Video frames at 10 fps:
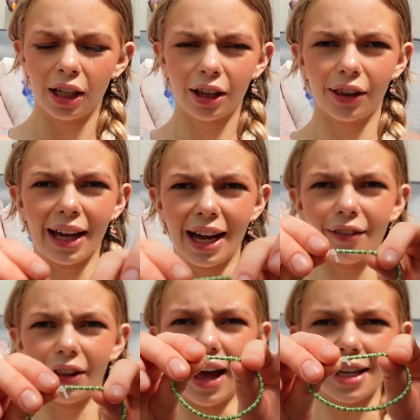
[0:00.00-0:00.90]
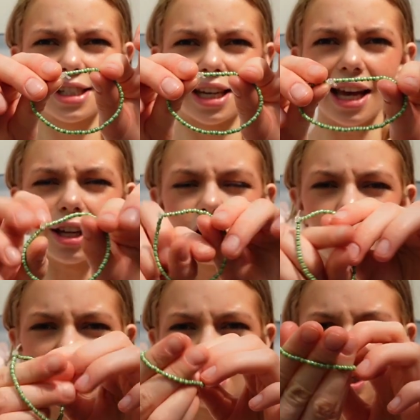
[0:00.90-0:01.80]
clear elastic. So
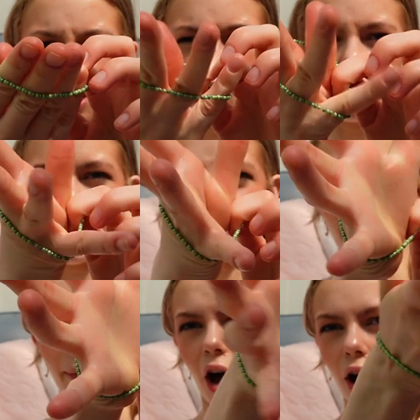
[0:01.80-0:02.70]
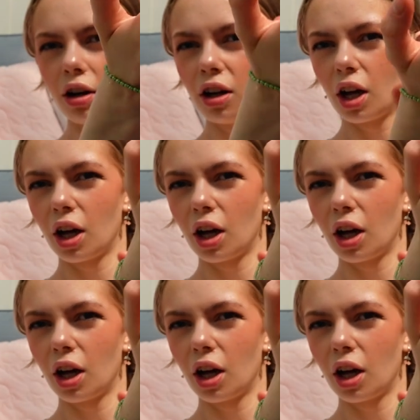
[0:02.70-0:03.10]
basically you can get them on.